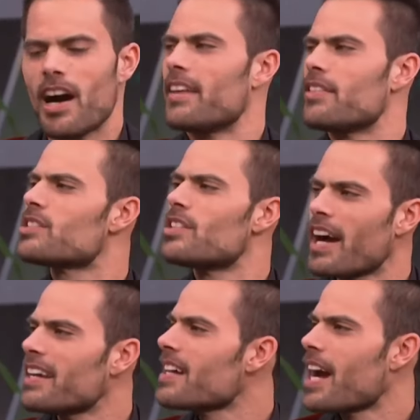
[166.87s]
There's
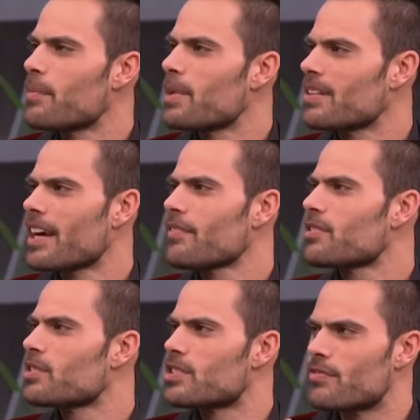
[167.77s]
divine timing in life,
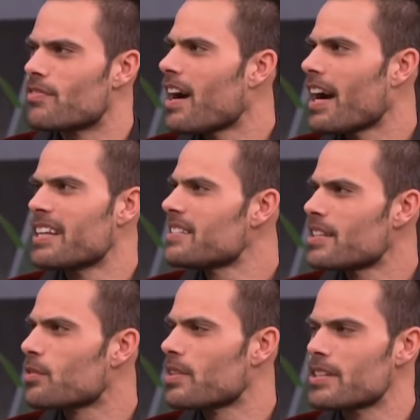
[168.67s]
there's divine
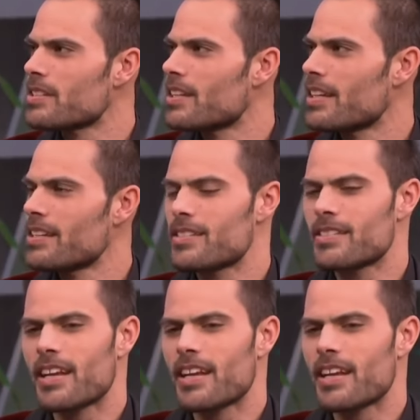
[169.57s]
synchronicities, mm-hmm.